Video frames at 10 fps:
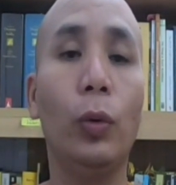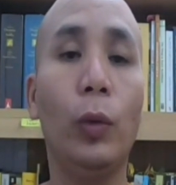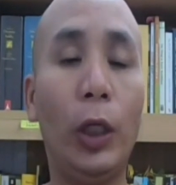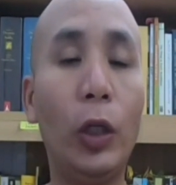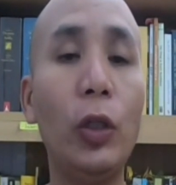
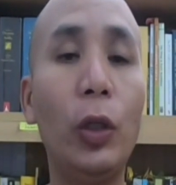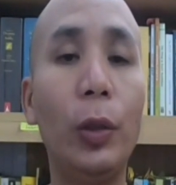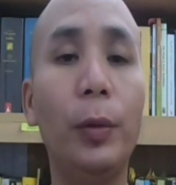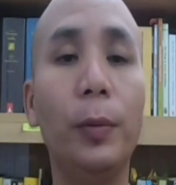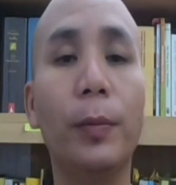we don't
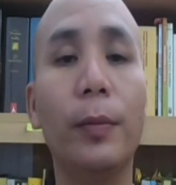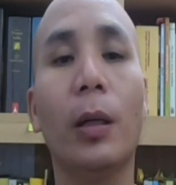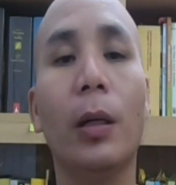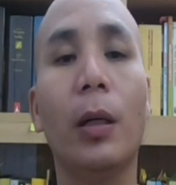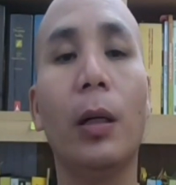know
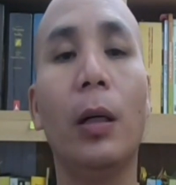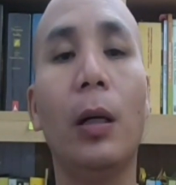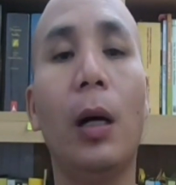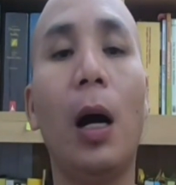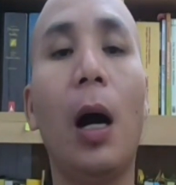
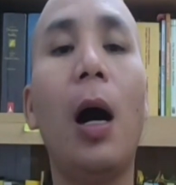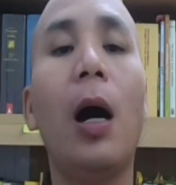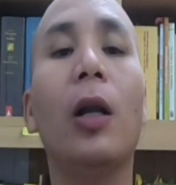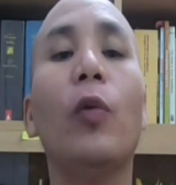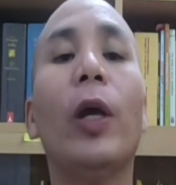
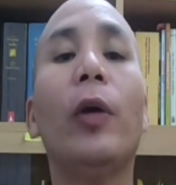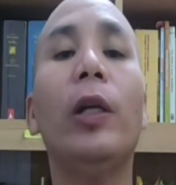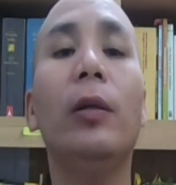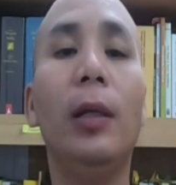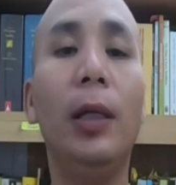how long we are
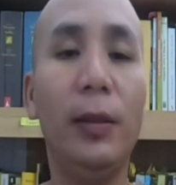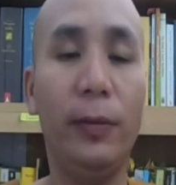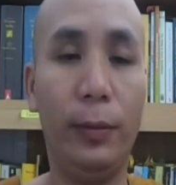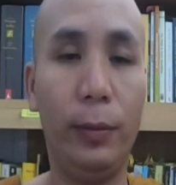going to live.